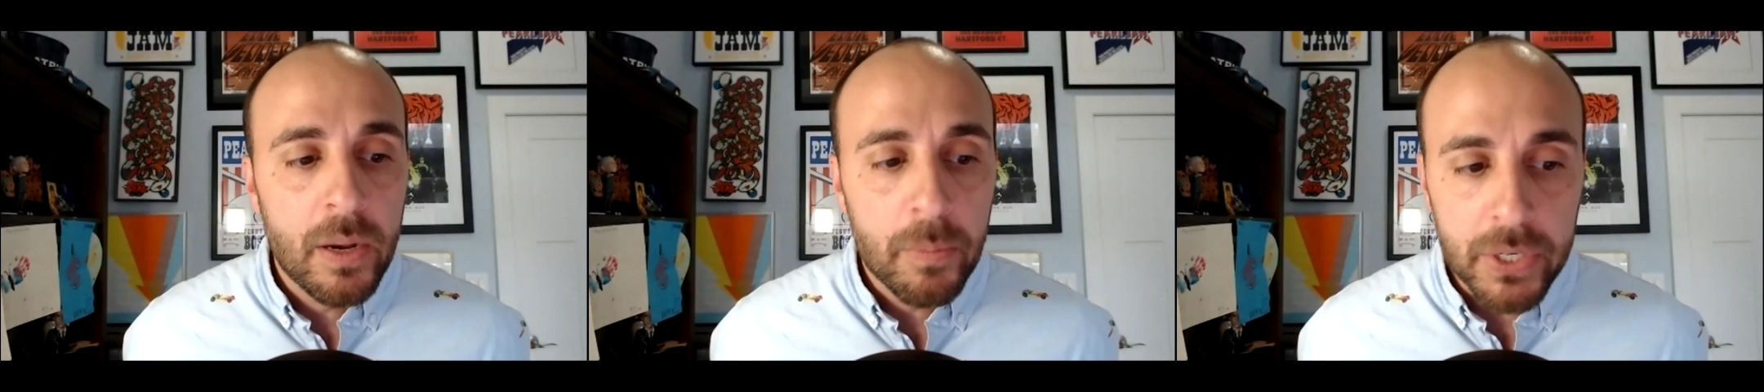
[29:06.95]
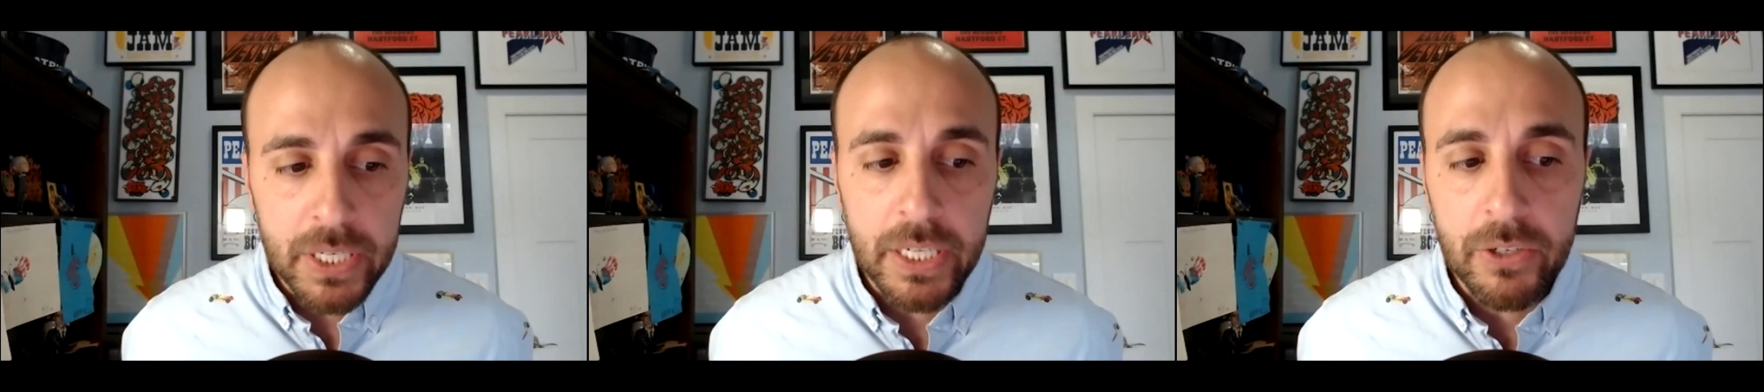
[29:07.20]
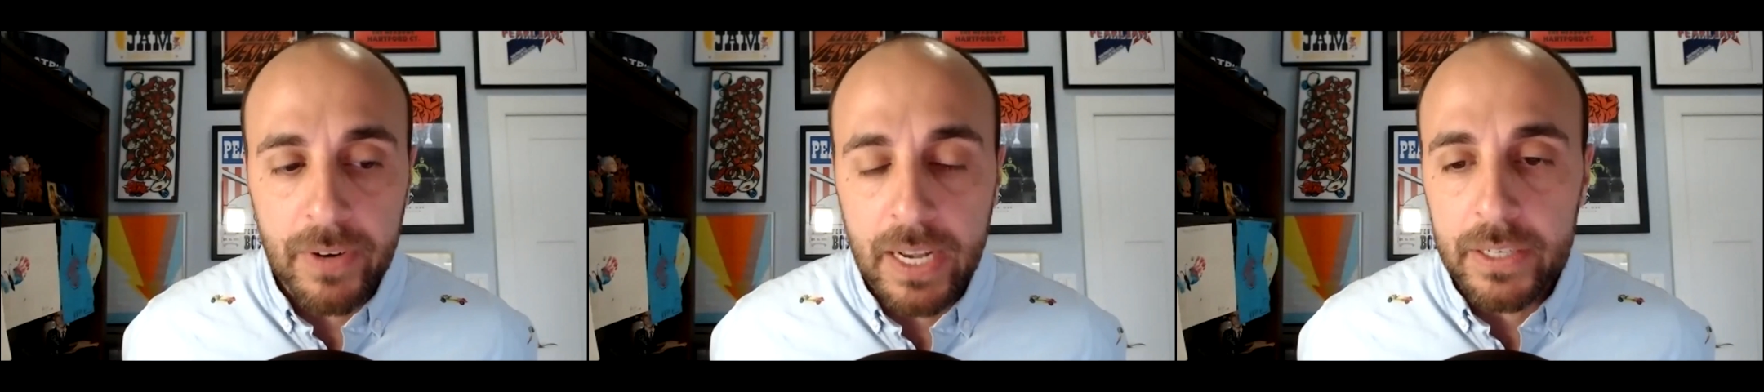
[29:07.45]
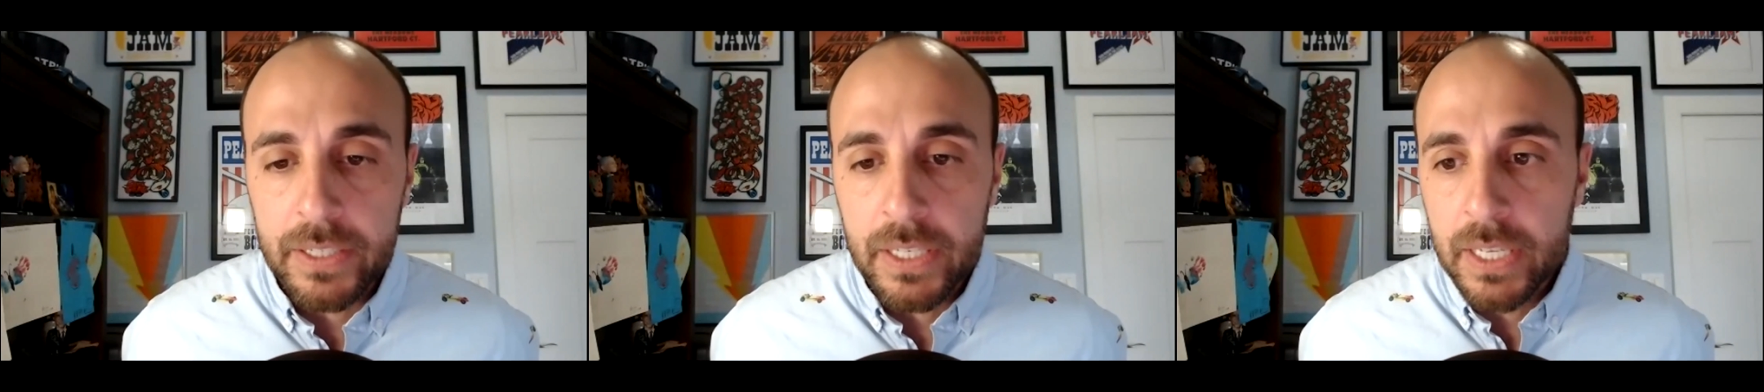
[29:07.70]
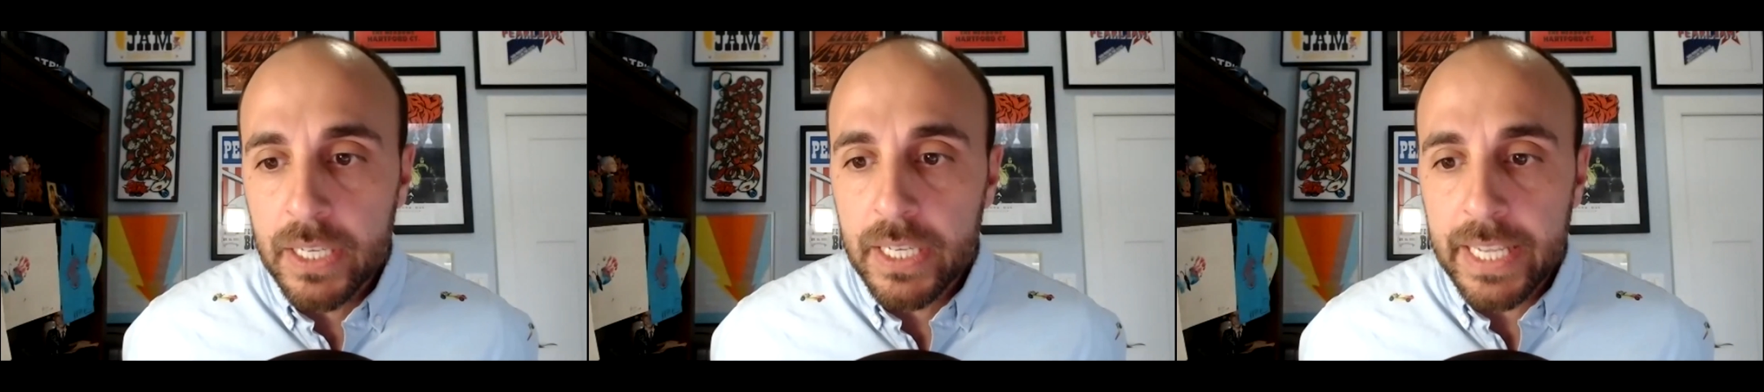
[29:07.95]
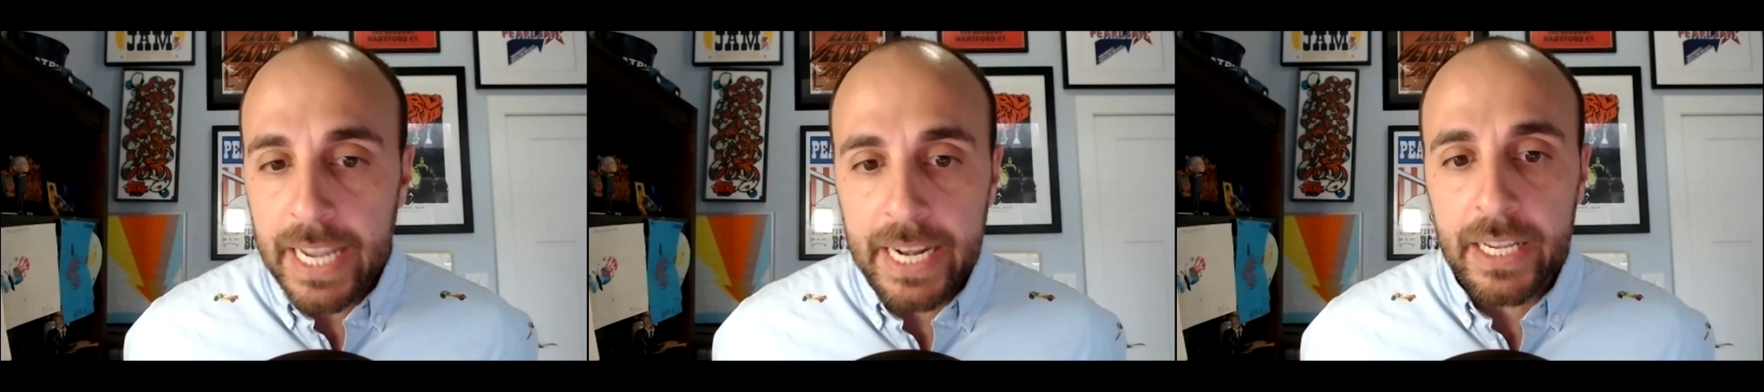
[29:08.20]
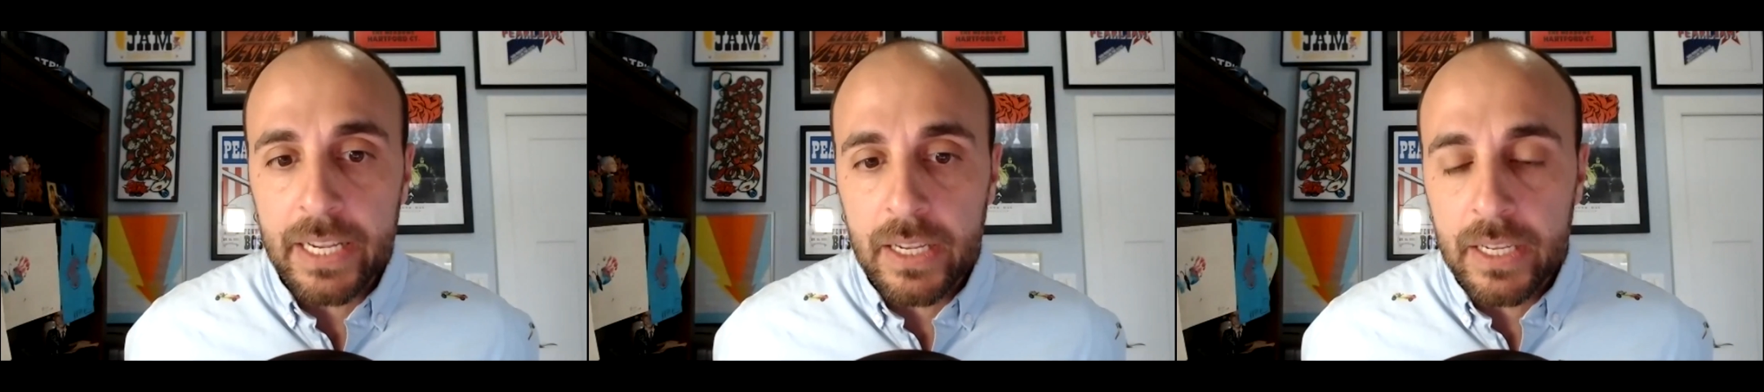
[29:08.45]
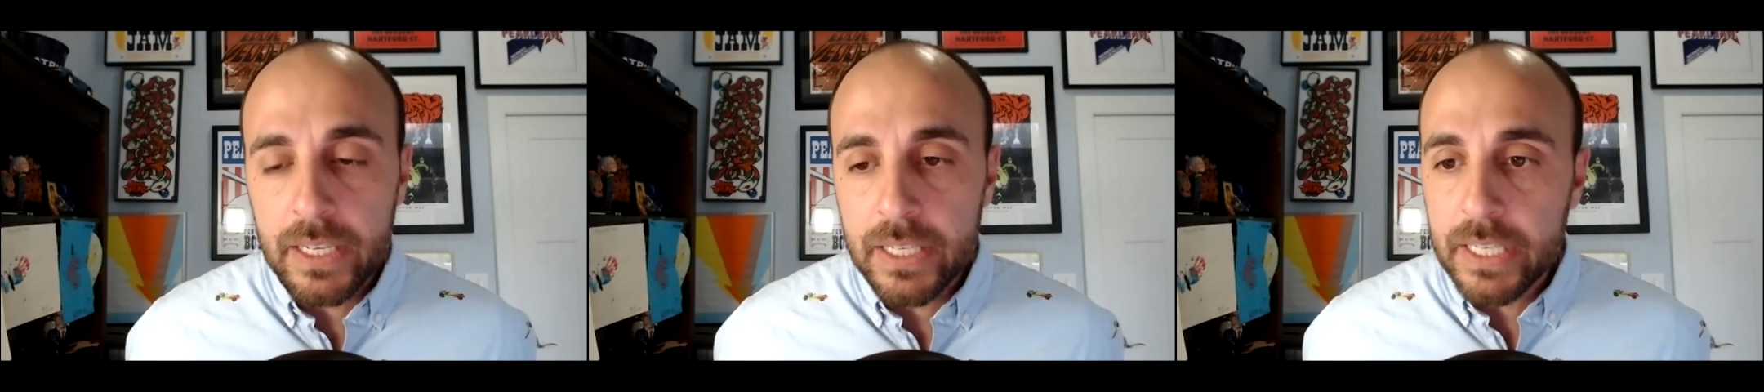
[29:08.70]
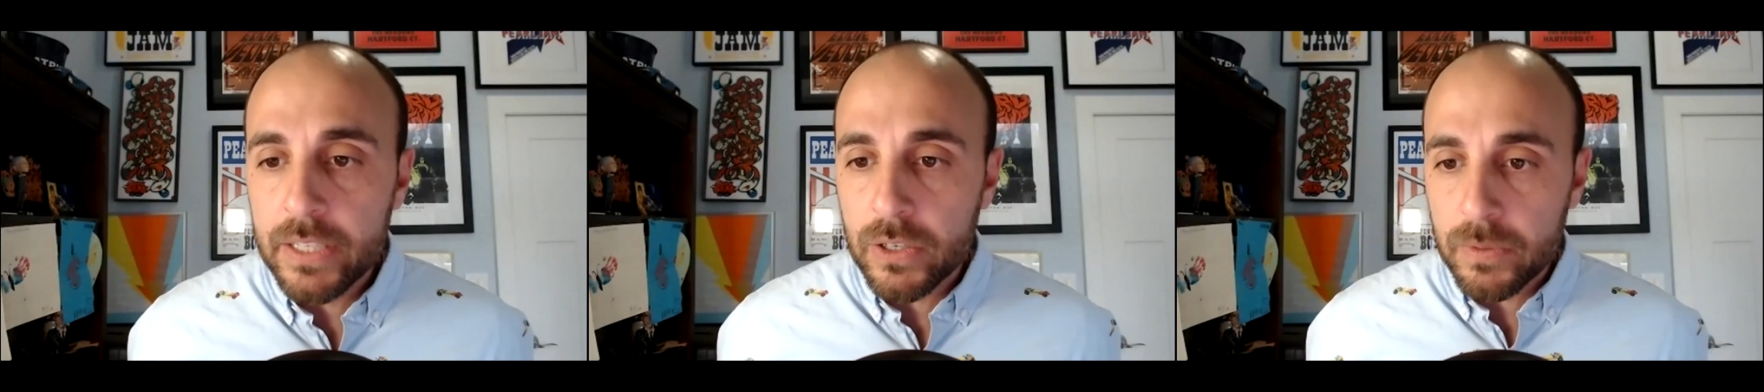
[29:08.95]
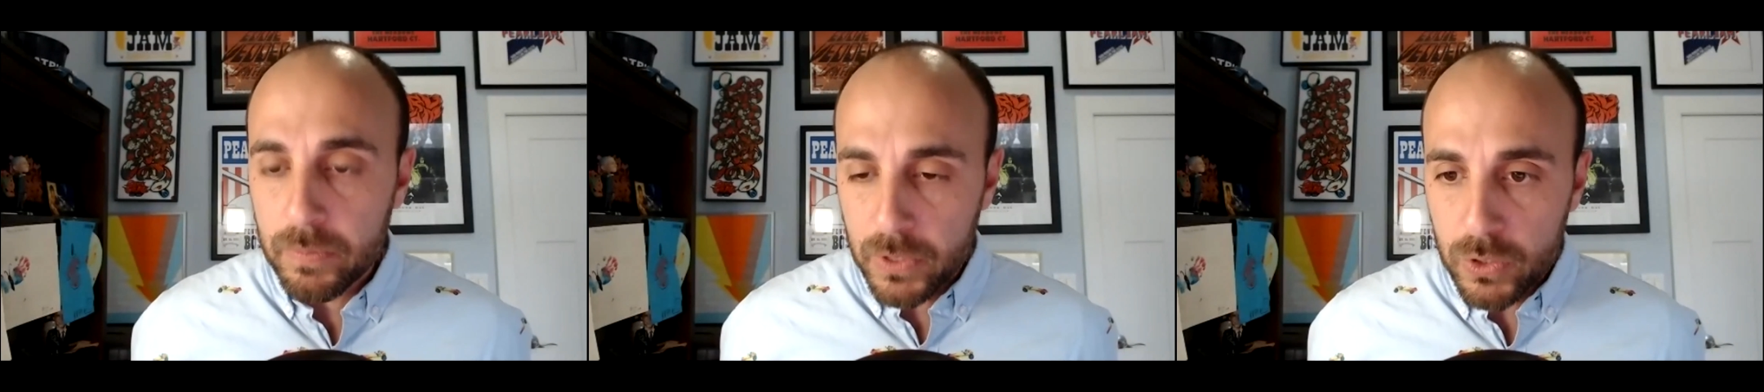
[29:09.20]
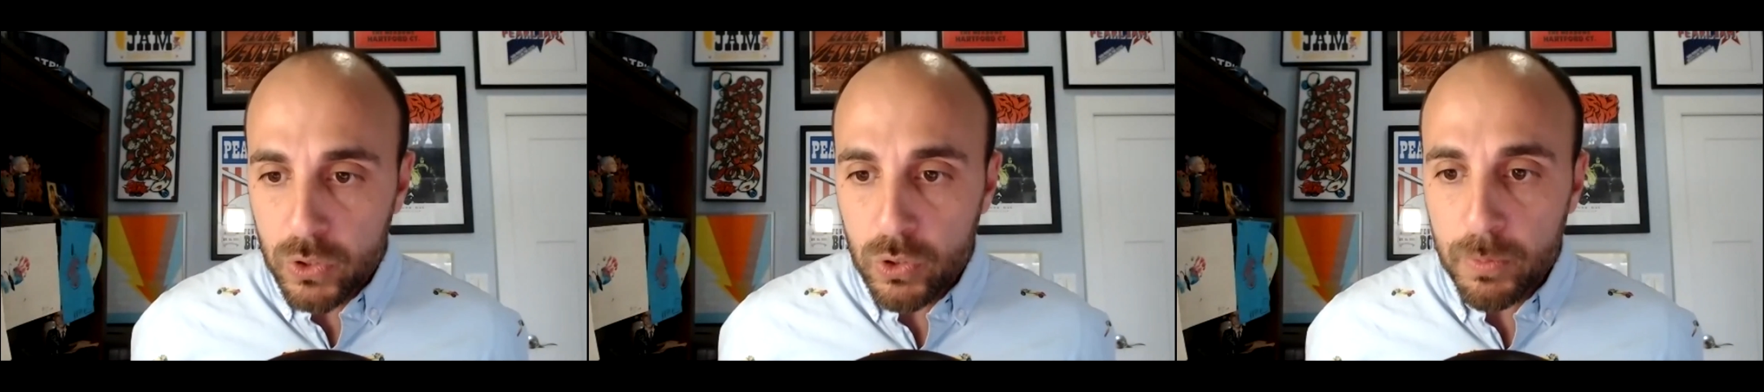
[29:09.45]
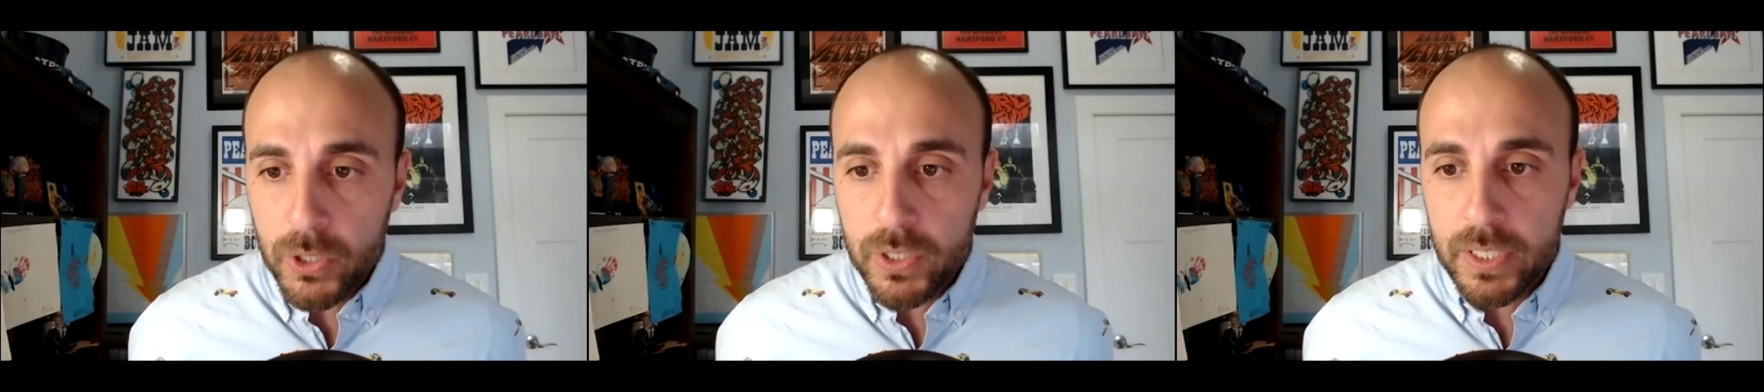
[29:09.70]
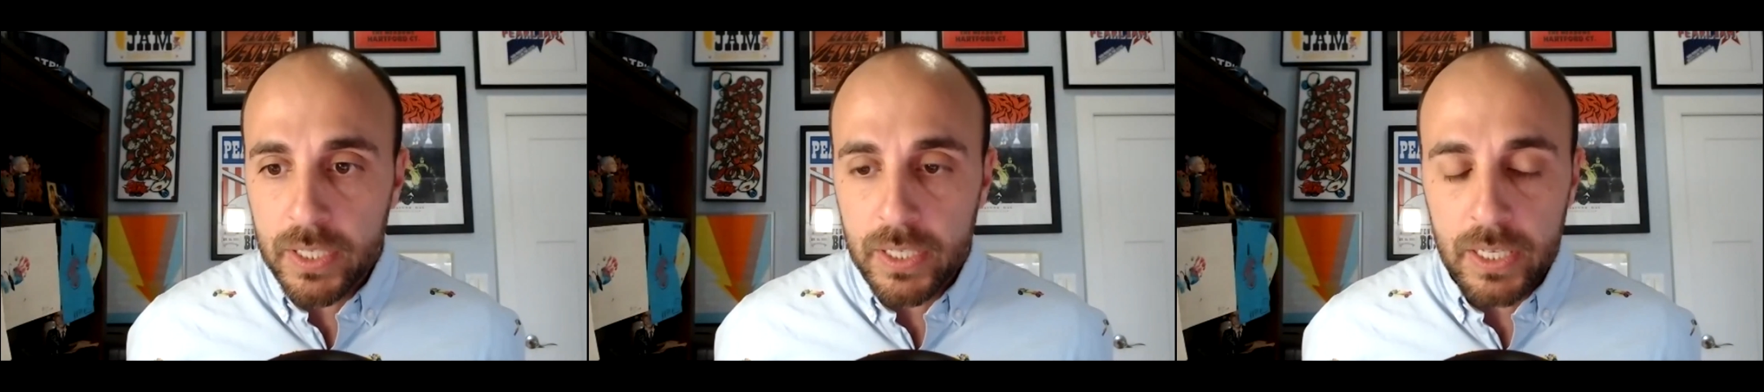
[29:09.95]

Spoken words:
particularly around getting either consumers